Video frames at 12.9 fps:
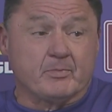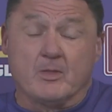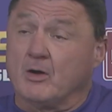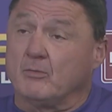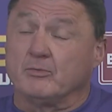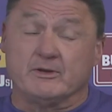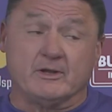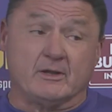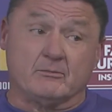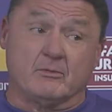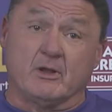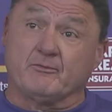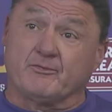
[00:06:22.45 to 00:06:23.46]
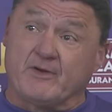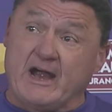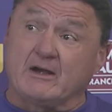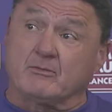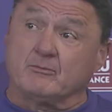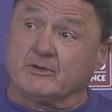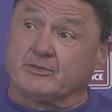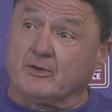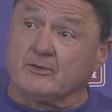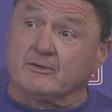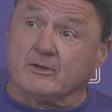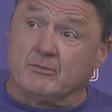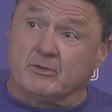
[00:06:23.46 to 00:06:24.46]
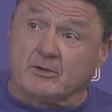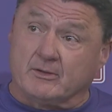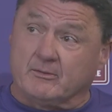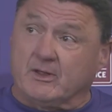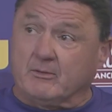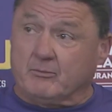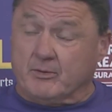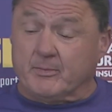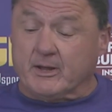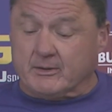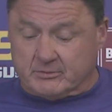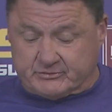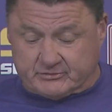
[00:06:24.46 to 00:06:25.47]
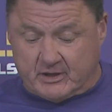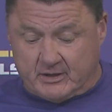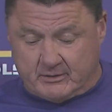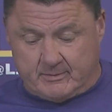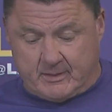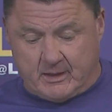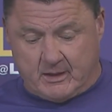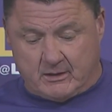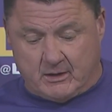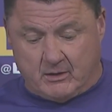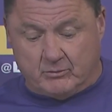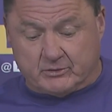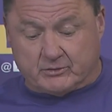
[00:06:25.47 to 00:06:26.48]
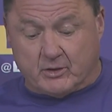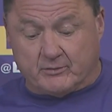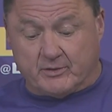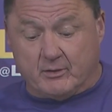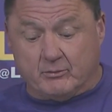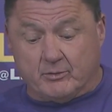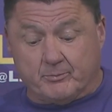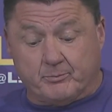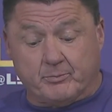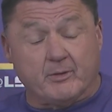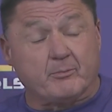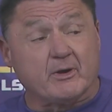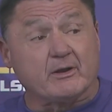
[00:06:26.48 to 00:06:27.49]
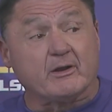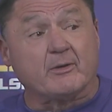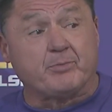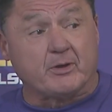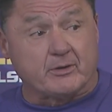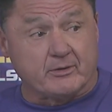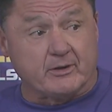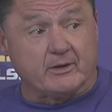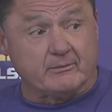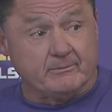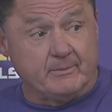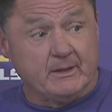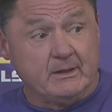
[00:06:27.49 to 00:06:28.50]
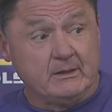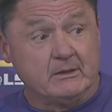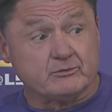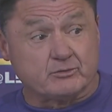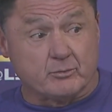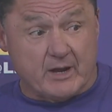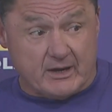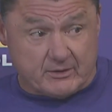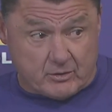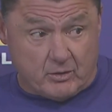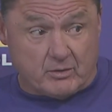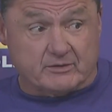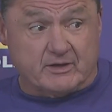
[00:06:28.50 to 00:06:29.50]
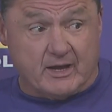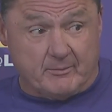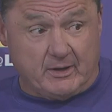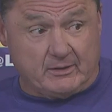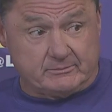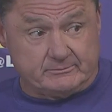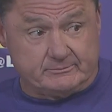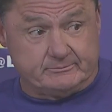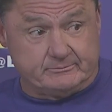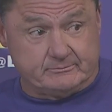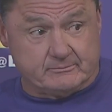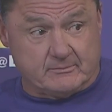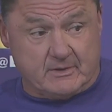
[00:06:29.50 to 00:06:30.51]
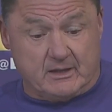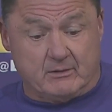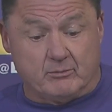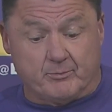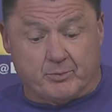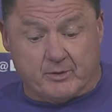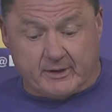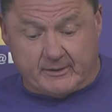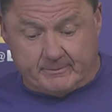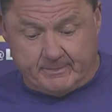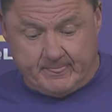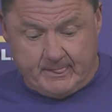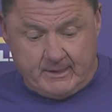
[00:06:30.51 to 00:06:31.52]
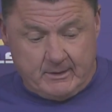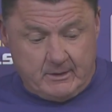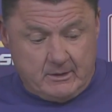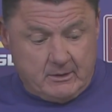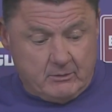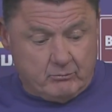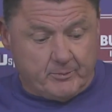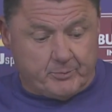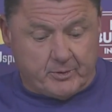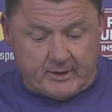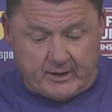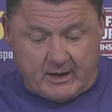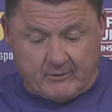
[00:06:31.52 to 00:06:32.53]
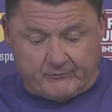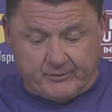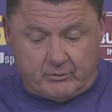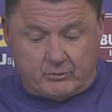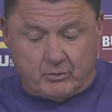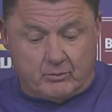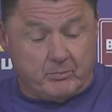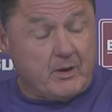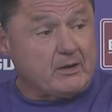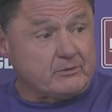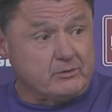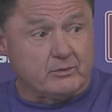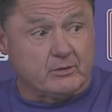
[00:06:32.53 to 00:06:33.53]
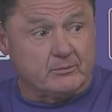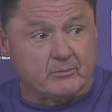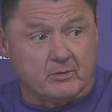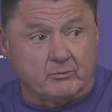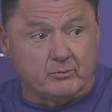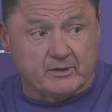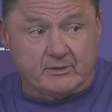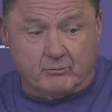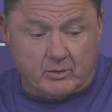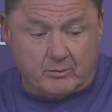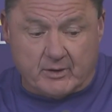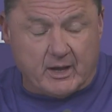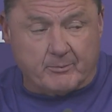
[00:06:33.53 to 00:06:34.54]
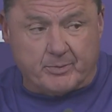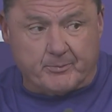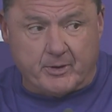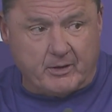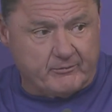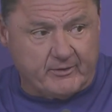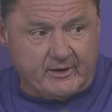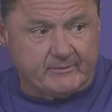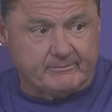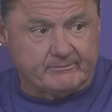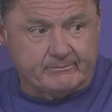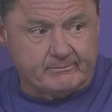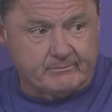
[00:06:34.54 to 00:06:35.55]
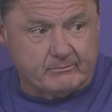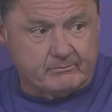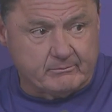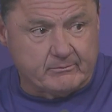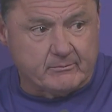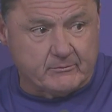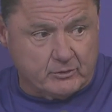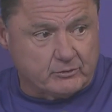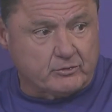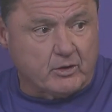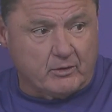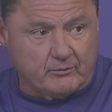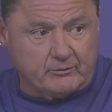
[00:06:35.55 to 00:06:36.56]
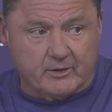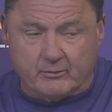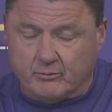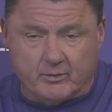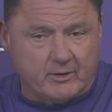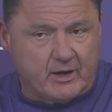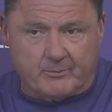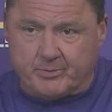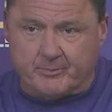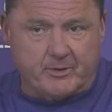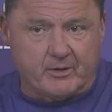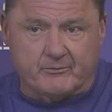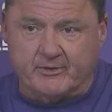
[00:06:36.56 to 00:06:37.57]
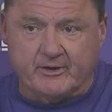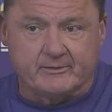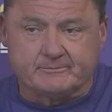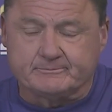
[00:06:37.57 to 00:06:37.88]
No, we didn't. In fact, we thought they were going. We made a mistake, and we thought they were bringing their punter in there. So we had to call a timeout. And then we put in our field goal block unit, but we were not prepared for that. Good call, and we were not prepared for that.